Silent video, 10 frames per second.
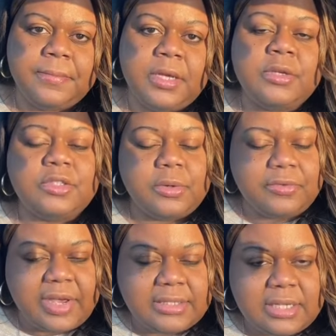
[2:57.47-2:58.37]
So if
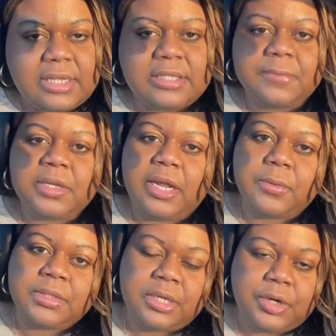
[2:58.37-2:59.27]
I said something that
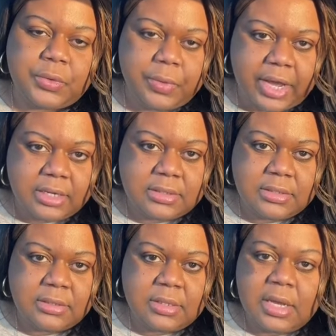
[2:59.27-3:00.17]
was incorrect,
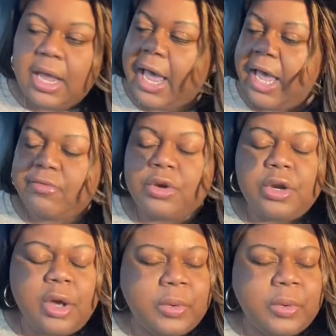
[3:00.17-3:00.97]
I have no